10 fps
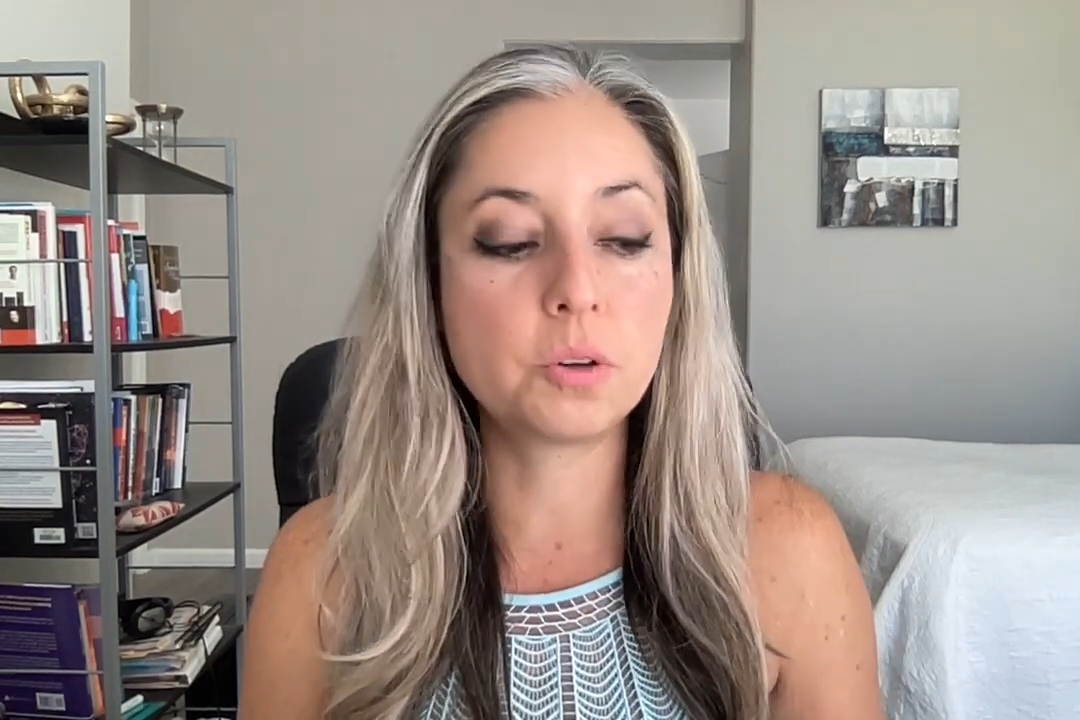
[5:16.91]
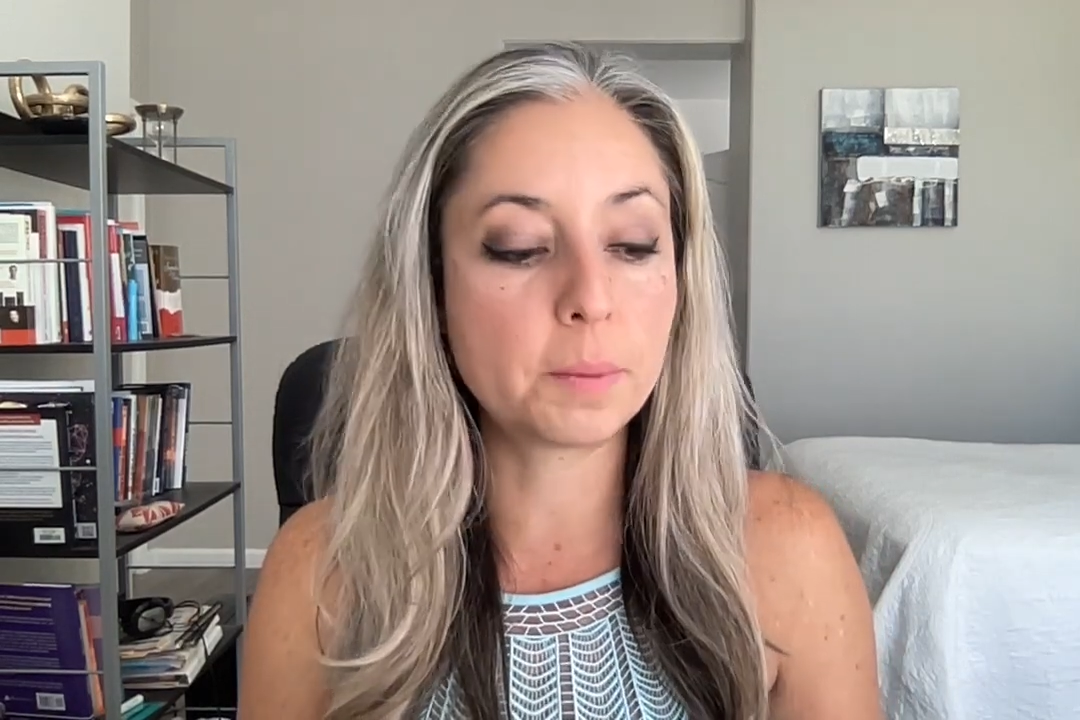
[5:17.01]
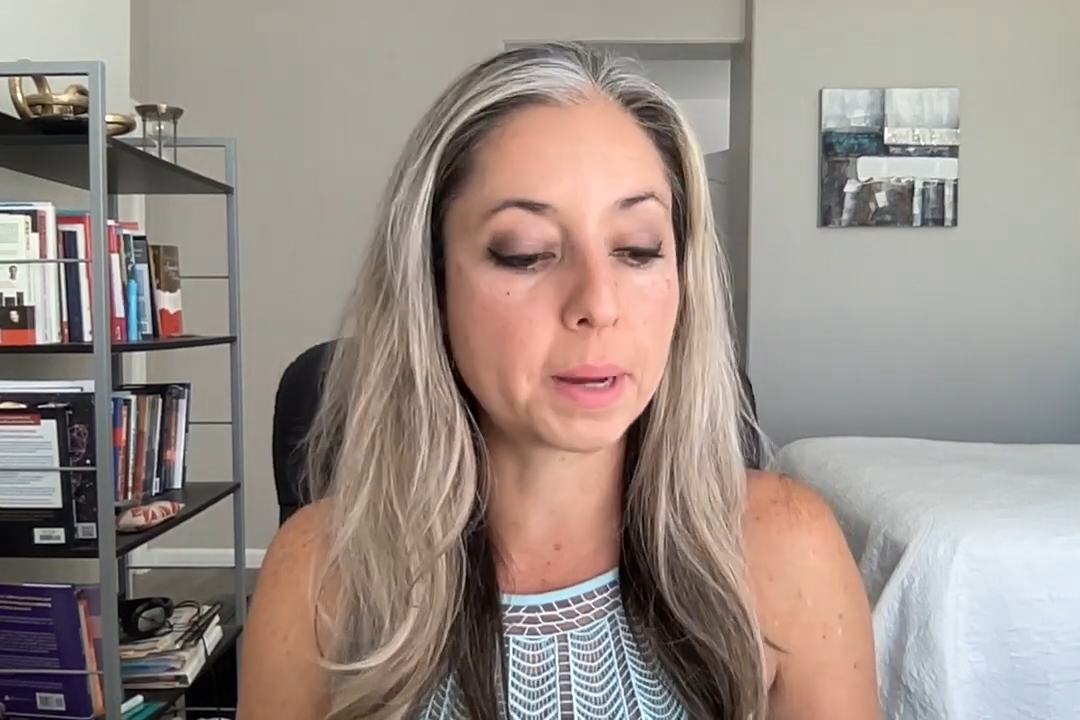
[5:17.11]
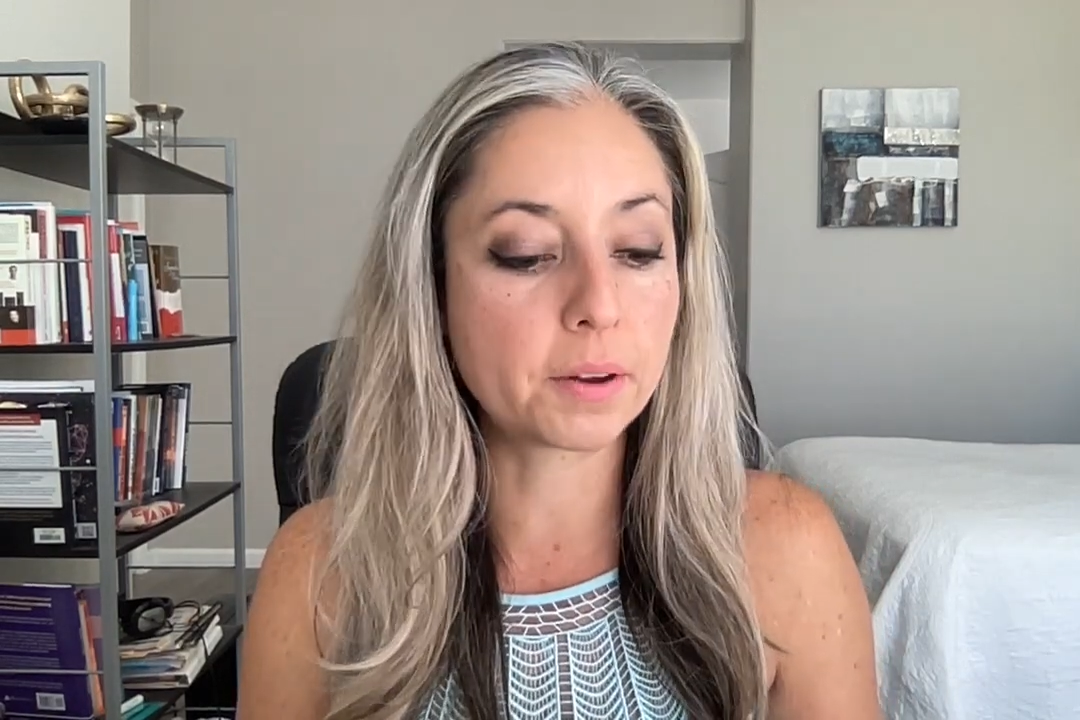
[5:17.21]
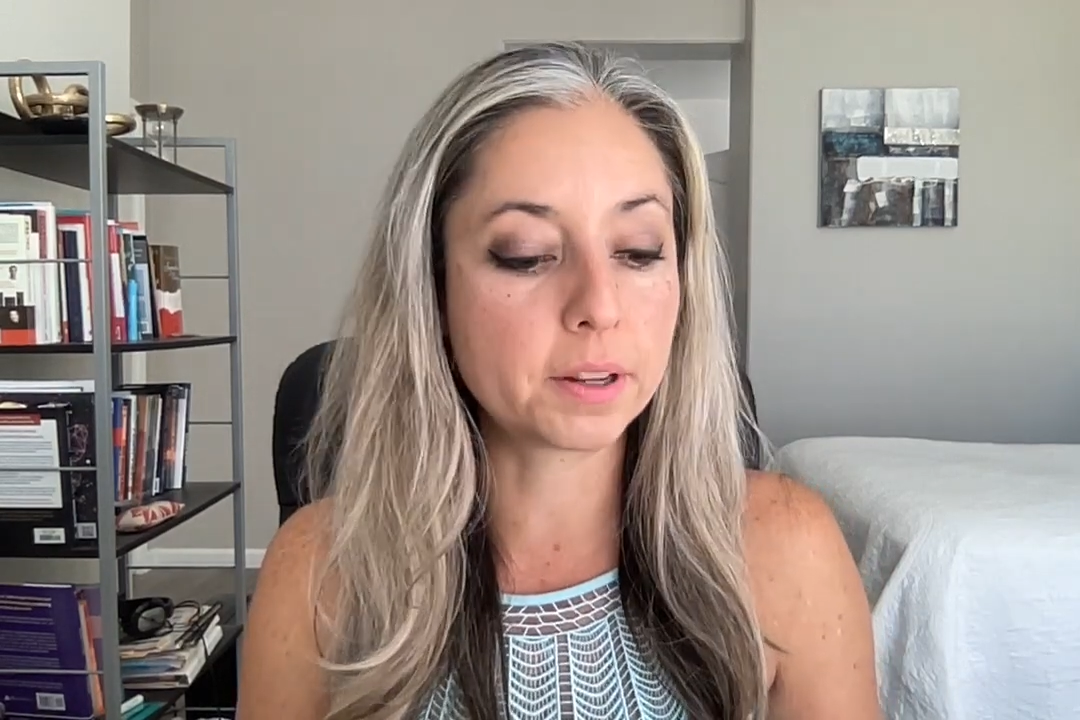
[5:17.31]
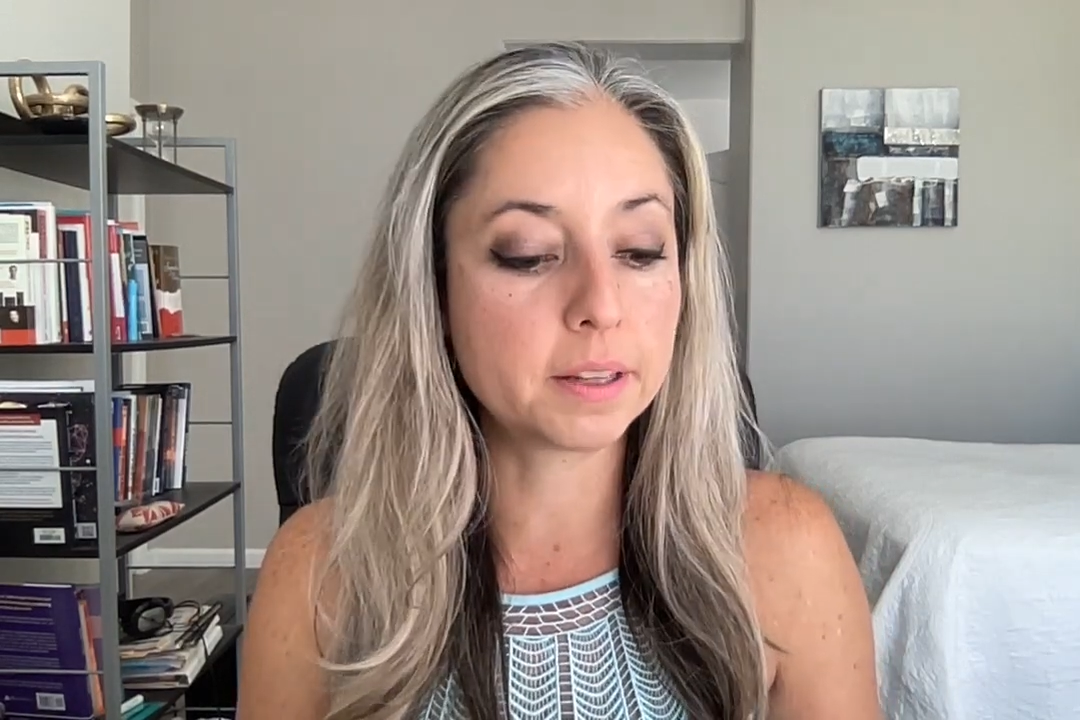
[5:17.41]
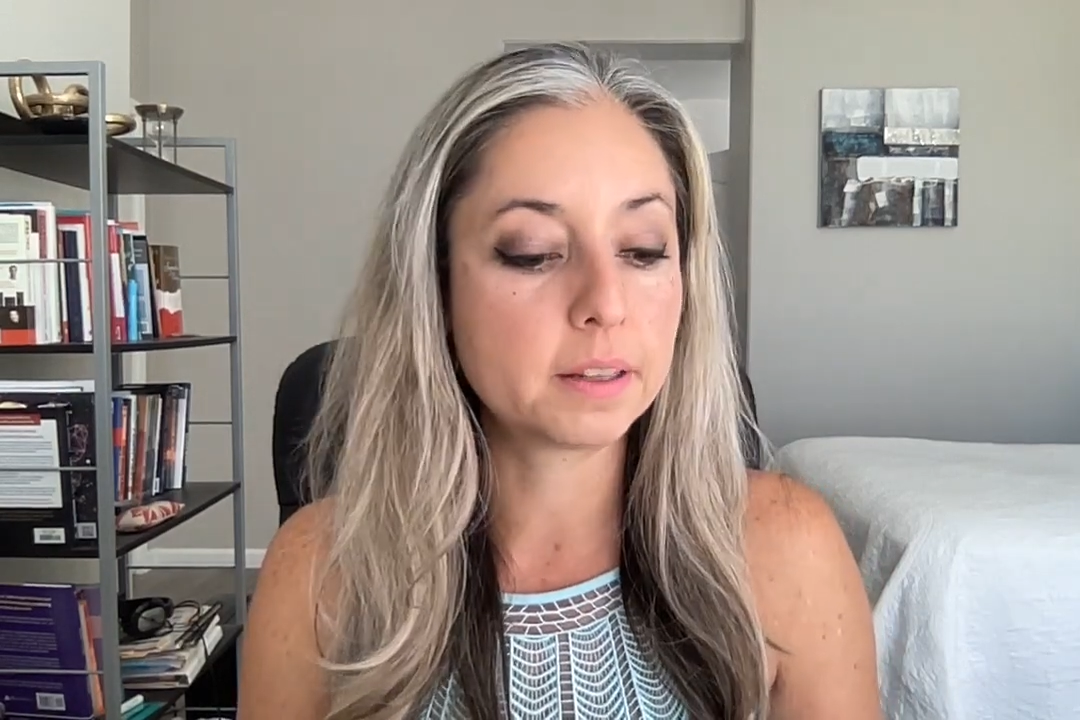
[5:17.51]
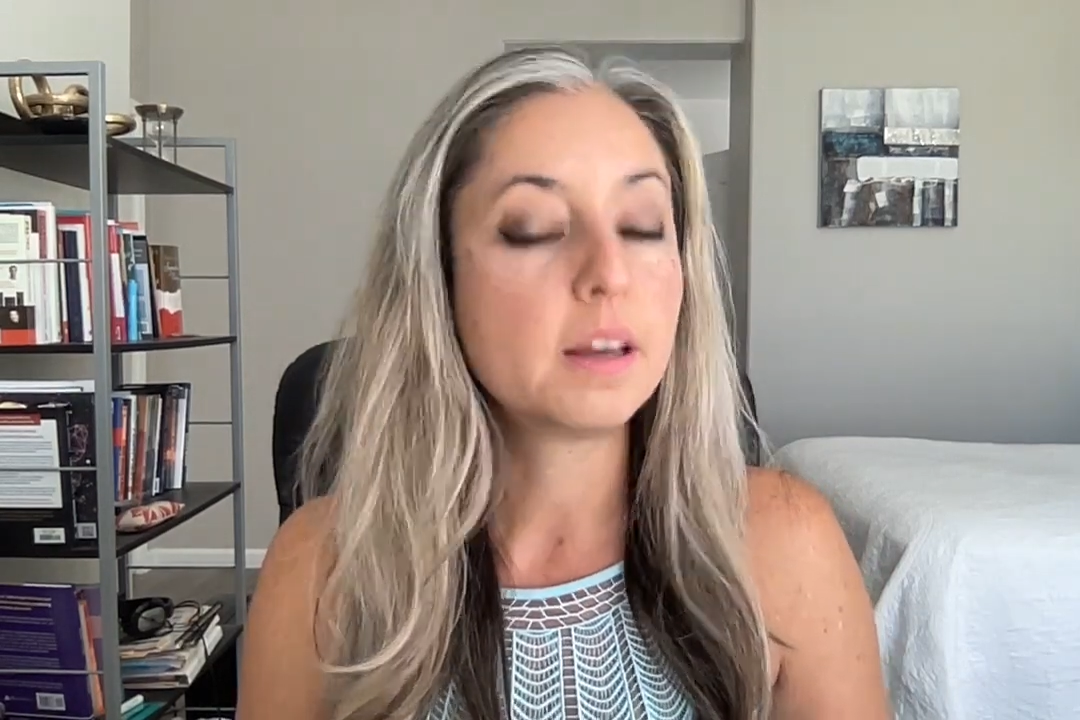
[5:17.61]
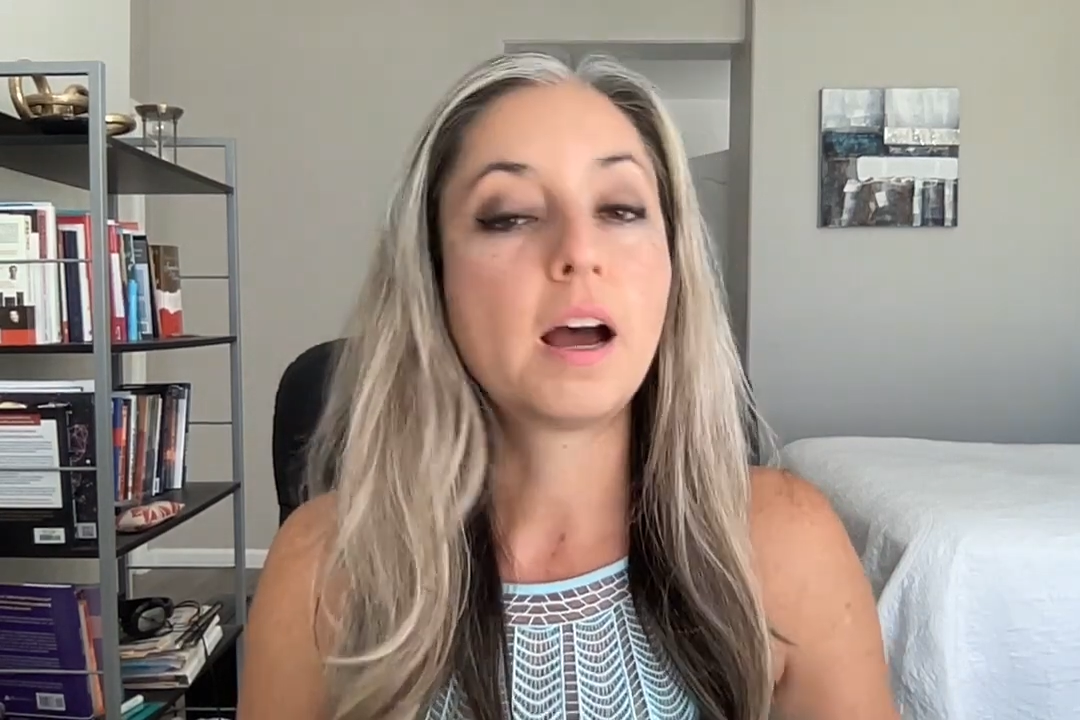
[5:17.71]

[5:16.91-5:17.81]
about it